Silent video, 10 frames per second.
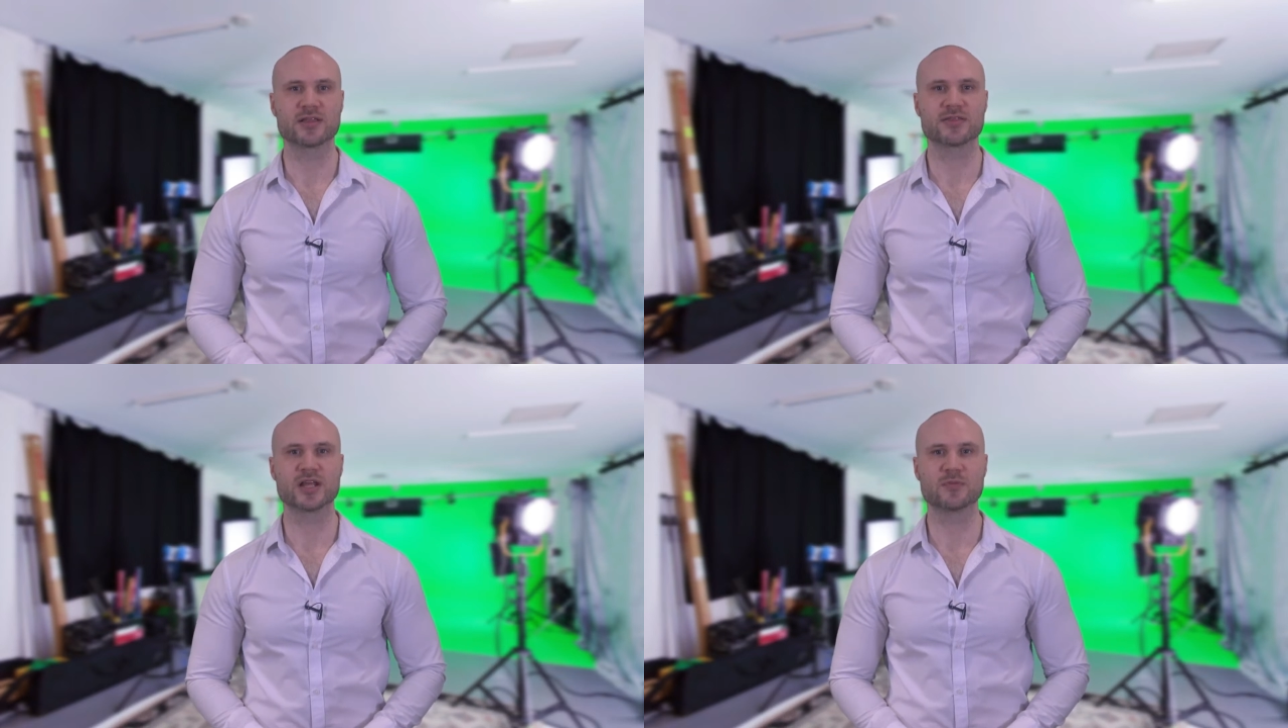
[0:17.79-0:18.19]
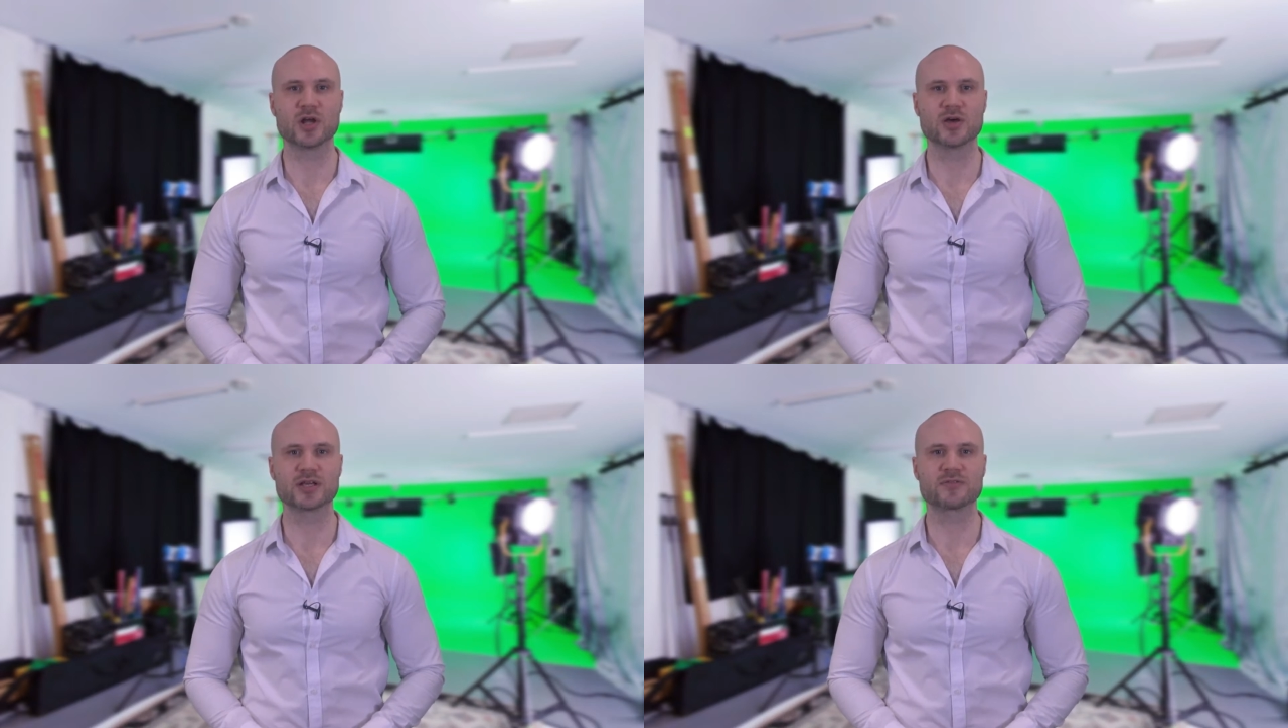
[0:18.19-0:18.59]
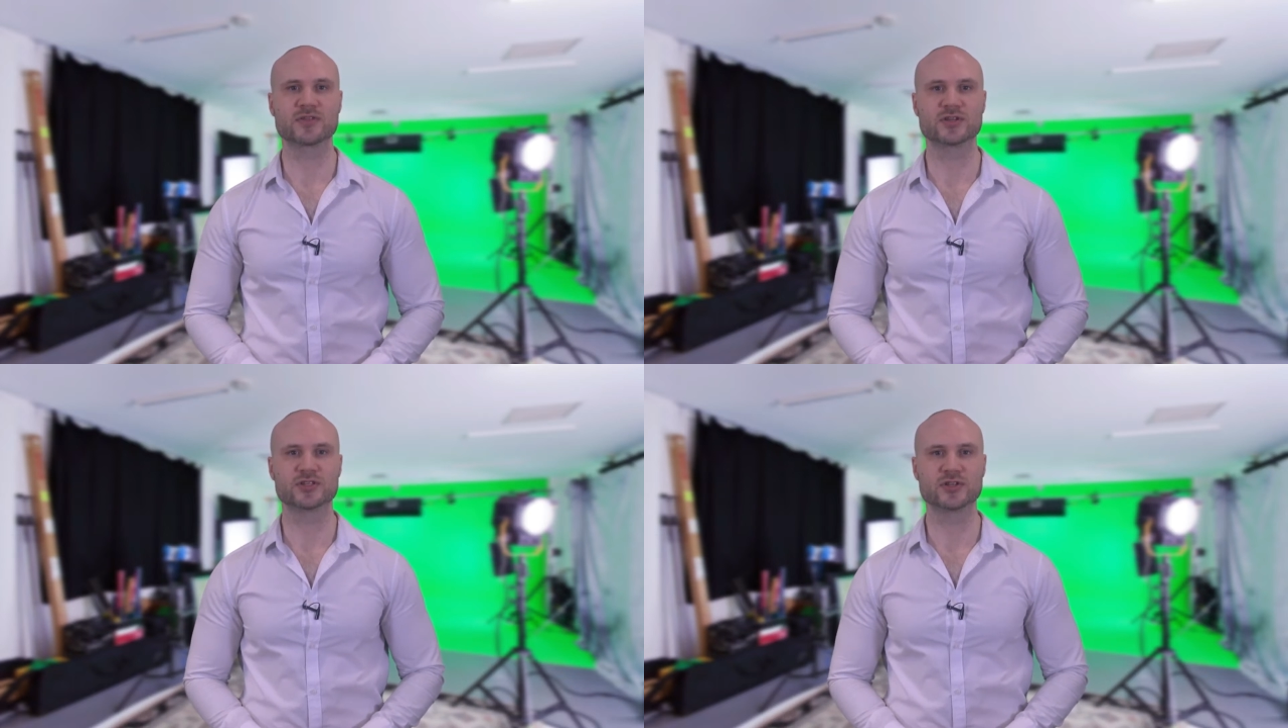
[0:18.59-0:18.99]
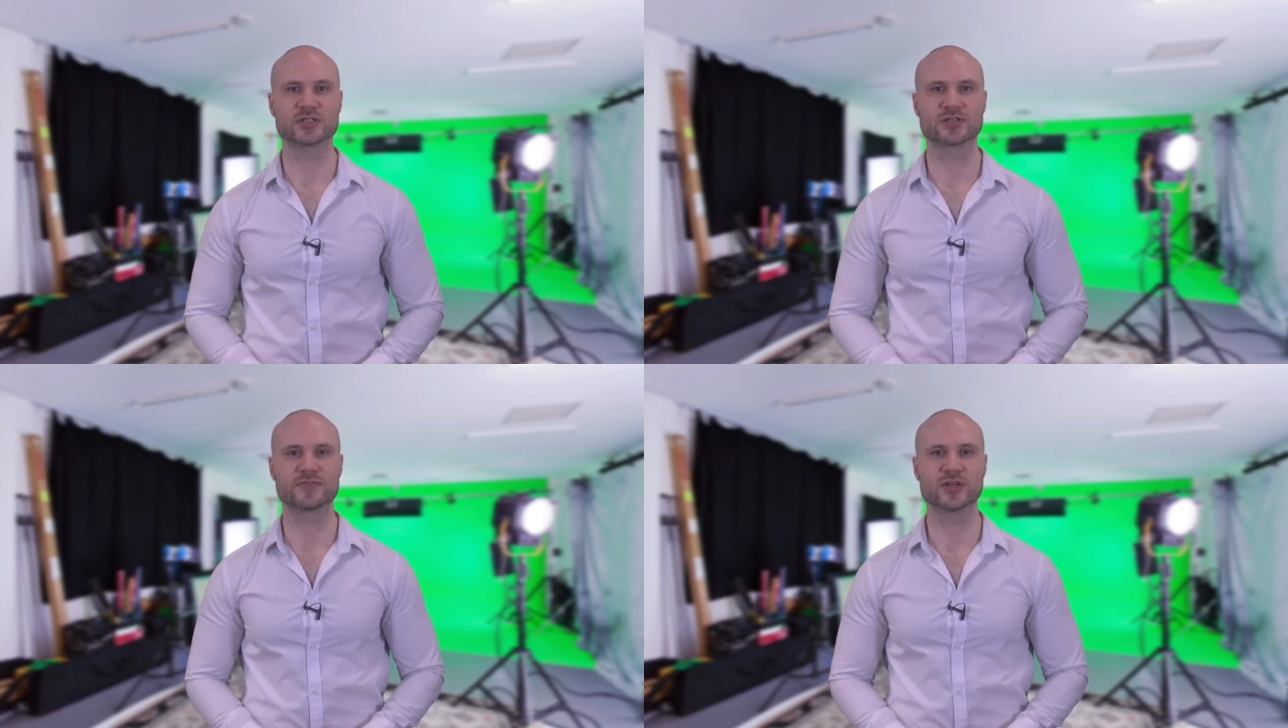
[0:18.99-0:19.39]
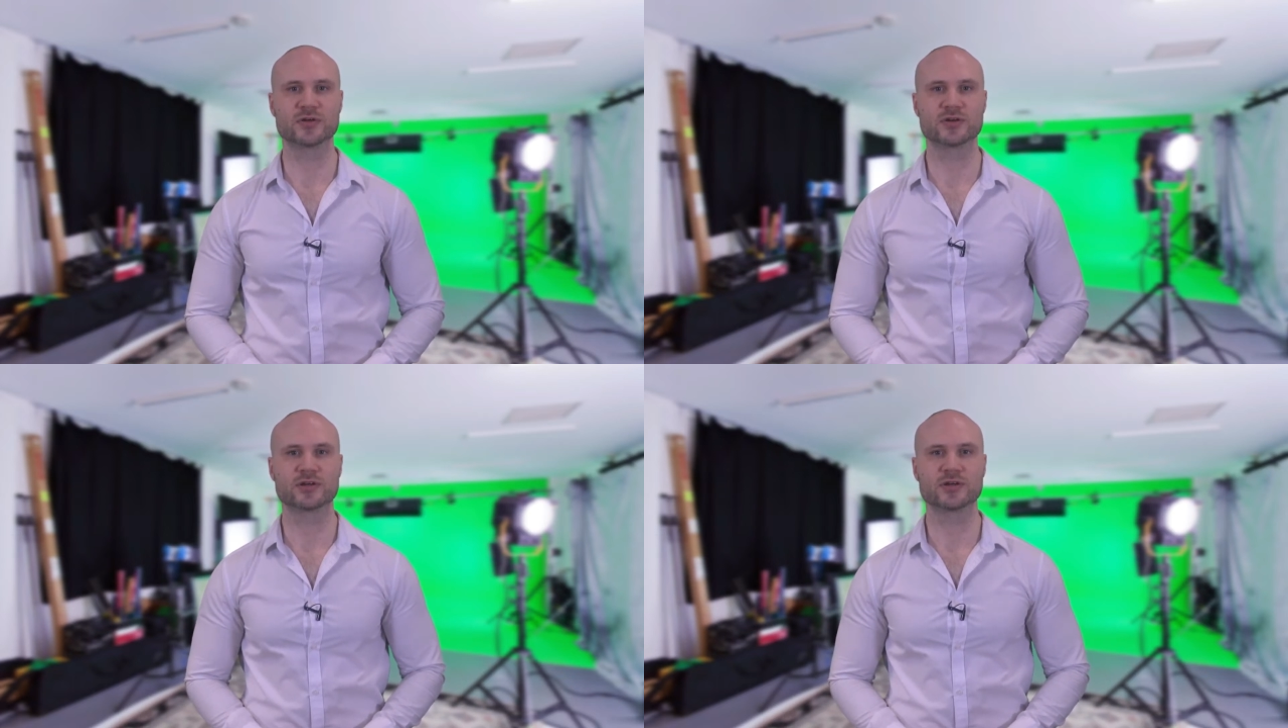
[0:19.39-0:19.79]
then uploading for the students to view,
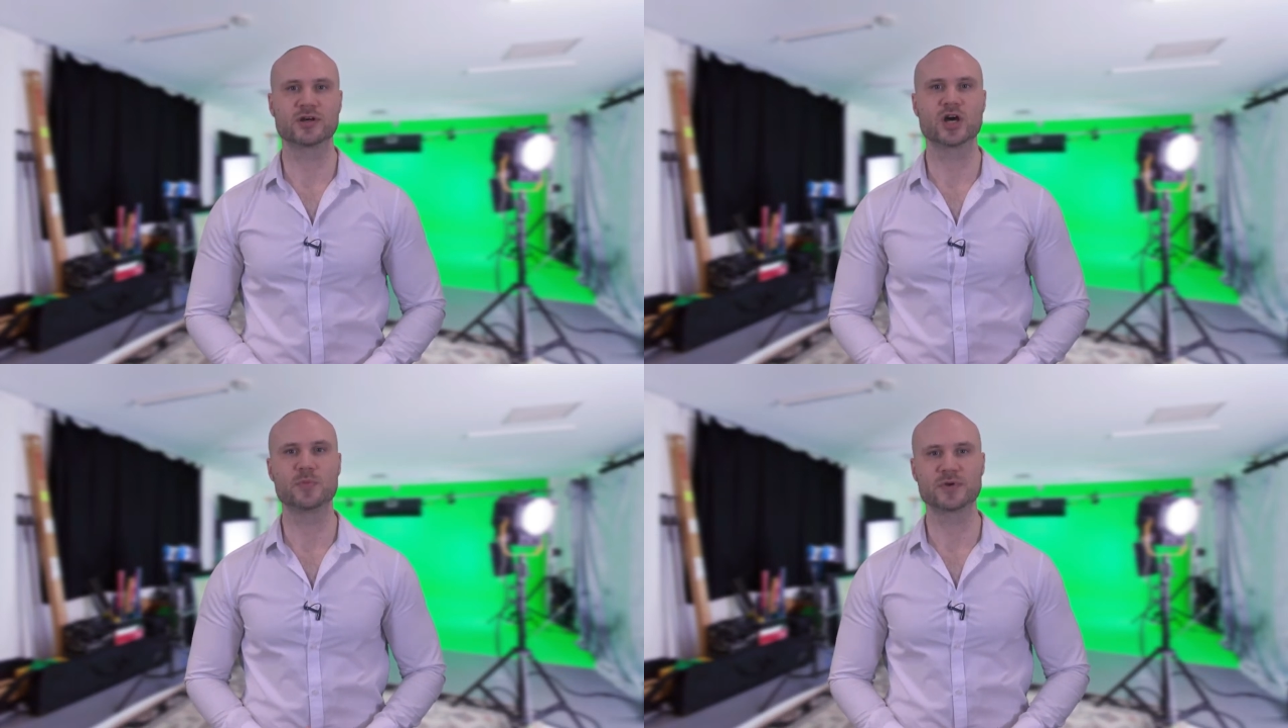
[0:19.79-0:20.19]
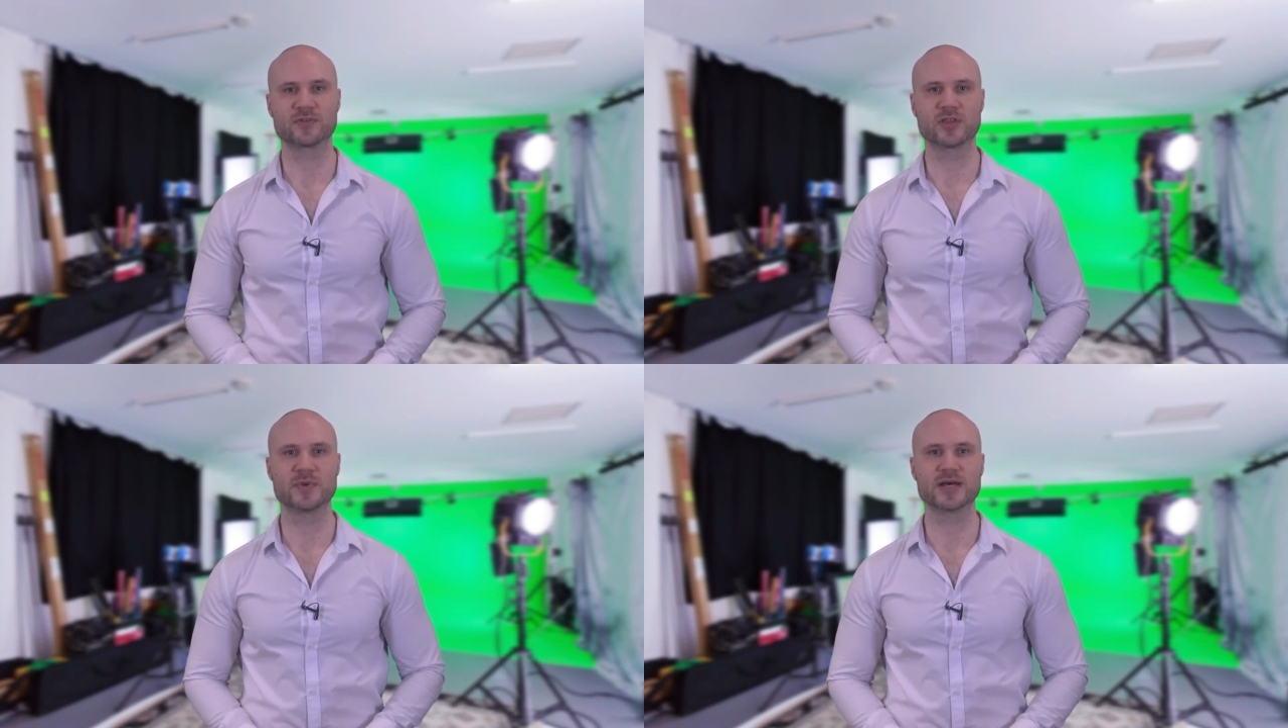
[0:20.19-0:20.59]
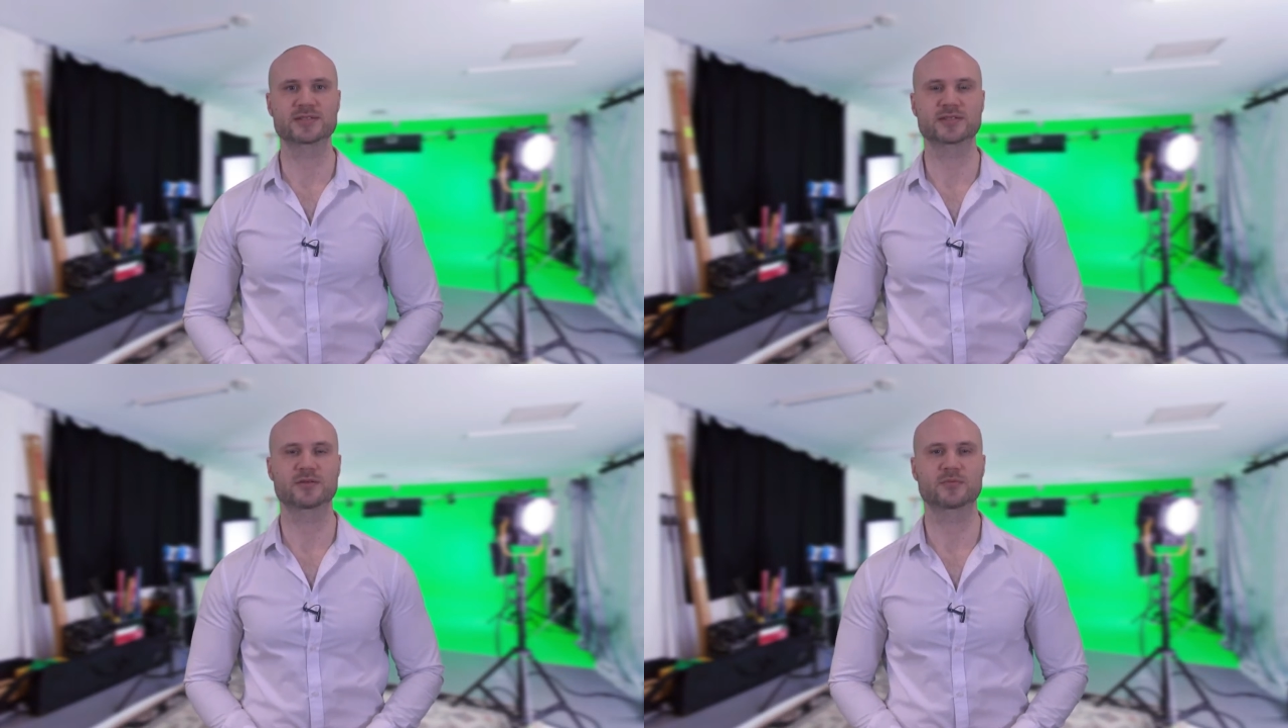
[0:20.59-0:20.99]
hoping for the best.